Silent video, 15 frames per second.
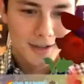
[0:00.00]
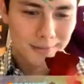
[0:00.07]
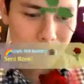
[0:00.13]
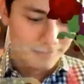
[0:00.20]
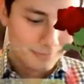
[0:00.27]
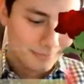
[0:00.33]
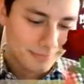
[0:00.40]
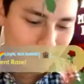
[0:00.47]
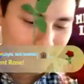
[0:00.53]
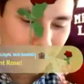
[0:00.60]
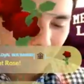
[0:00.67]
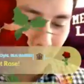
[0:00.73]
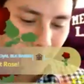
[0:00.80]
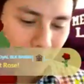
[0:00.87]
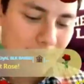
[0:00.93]
them.
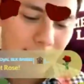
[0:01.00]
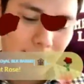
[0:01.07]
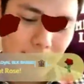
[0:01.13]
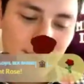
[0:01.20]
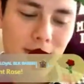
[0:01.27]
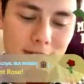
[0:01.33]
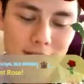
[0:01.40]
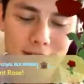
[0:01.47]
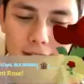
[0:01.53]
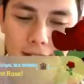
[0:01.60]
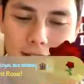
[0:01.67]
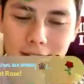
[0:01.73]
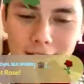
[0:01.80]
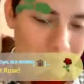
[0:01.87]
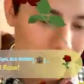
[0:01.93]
It, fix the
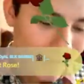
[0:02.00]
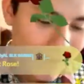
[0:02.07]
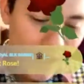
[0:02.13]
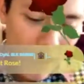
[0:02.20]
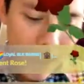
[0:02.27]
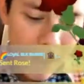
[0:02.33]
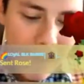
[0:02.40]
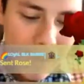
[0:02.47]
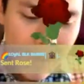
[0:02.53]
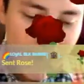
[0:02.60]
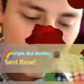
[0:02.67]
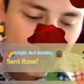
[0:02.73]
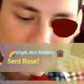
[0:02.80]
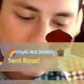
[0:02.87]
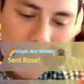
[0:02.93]
characters. All
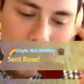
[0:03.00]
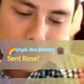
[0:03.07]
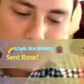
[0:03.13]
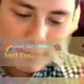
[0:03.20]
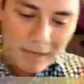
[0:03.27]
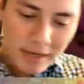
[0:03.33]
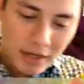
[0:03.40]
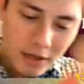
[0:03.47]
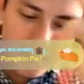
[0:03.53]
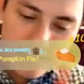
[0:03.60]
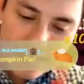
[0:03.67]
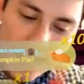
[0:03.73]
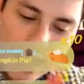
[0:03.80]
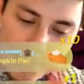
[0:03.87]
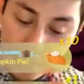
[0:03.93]
right, your top three
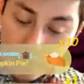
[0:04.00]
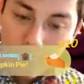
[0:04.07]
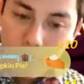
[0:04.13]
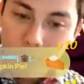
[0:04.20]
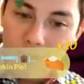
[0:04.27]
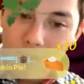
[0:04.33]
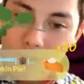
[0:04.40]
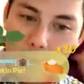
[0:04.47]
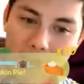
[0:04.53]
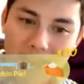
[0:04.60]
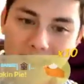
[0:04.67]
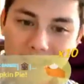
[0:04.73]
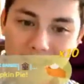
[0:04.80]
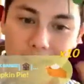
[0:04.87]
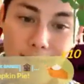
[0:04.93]
for the
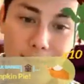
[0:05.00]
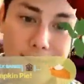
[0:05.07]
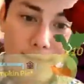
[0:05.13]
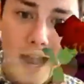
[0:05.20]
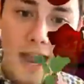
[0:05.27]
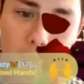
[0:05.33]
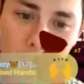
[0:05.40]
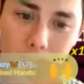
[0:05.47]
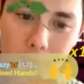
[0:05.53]
Positive Vibe